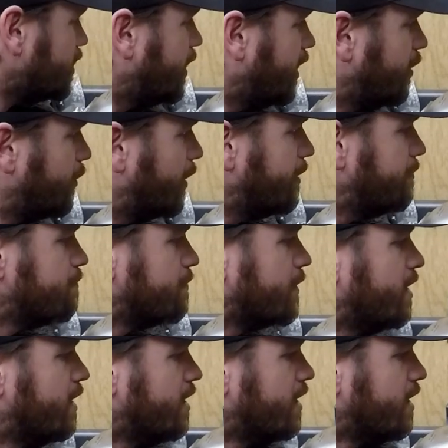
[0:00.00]
Anyway,
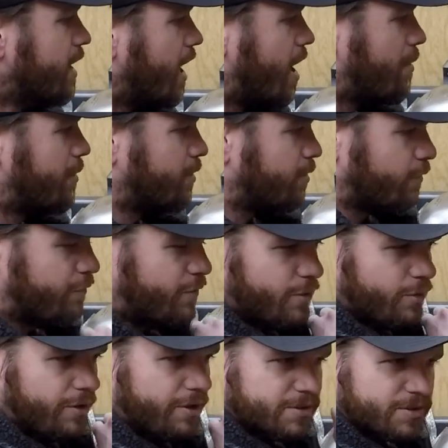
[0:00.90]
I want to
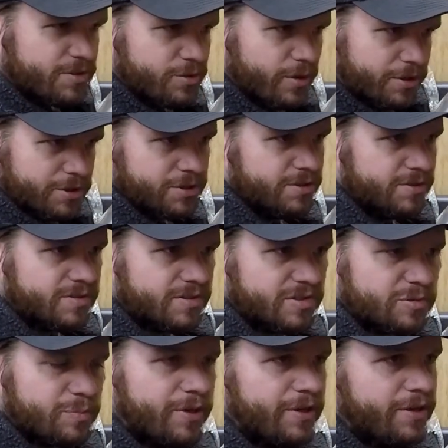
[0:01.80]
review the instructions.
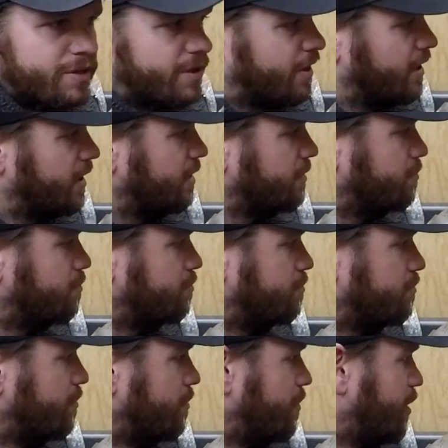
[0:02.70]
It's been
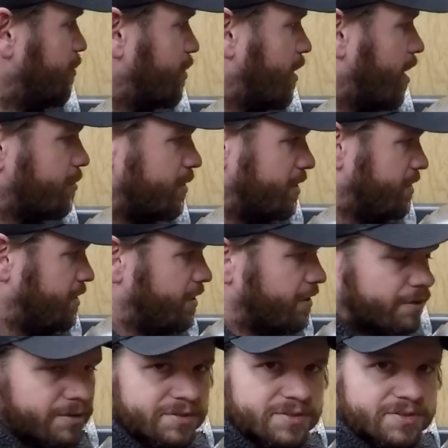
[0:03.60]
probably a
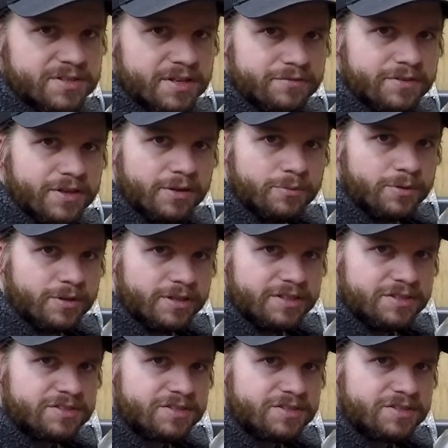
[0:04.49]
year since I've done one of these